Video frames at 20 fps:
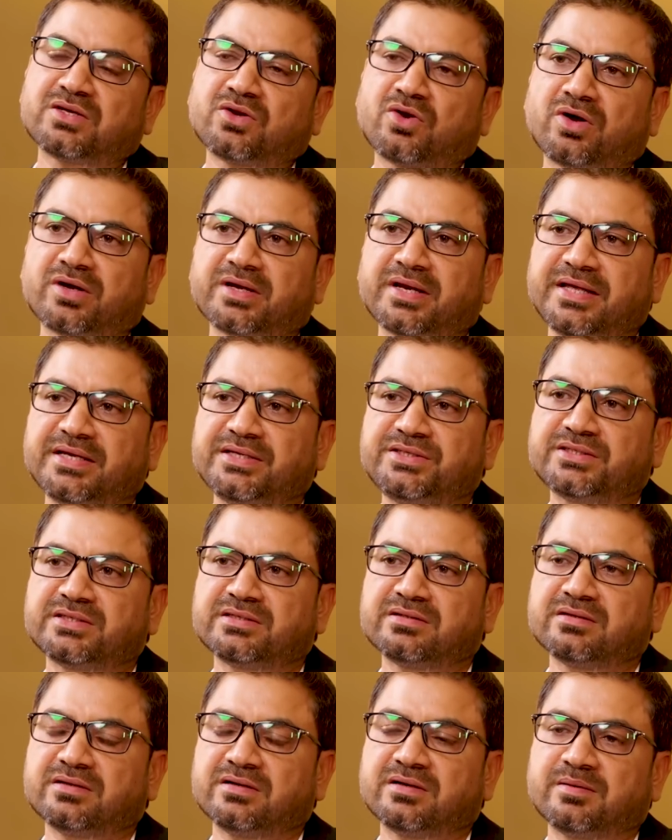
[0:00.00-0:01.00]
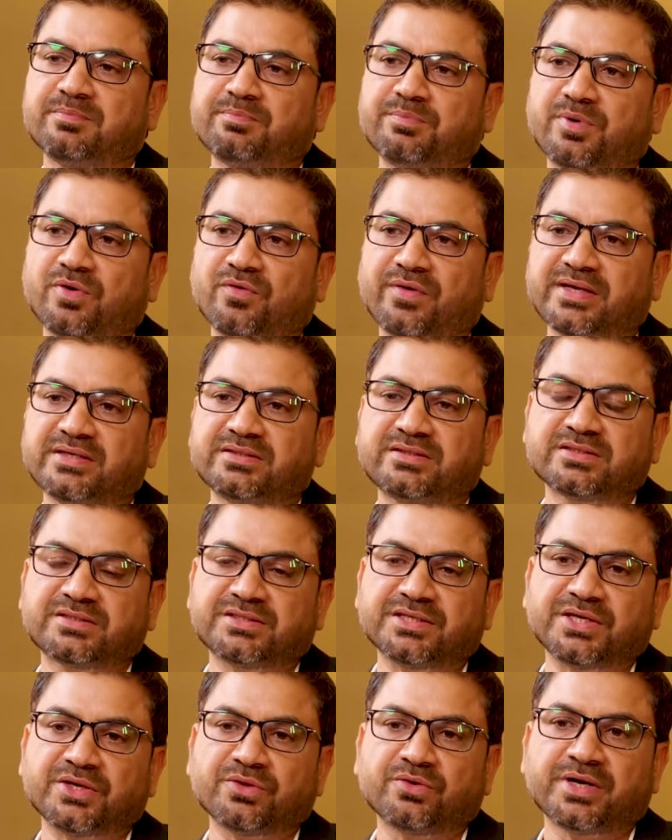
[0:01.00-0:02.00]
as an organization provide the
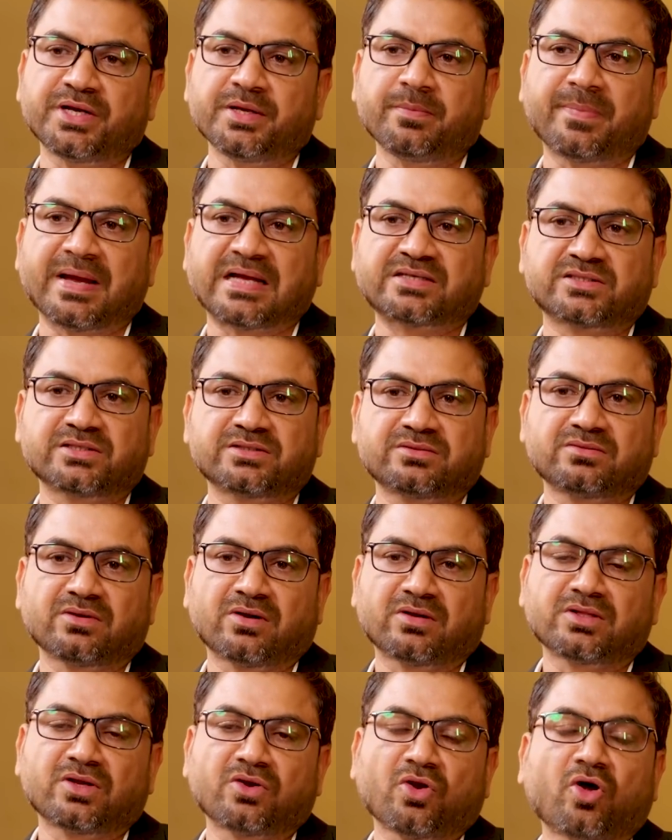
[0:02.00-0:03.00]
security patches on the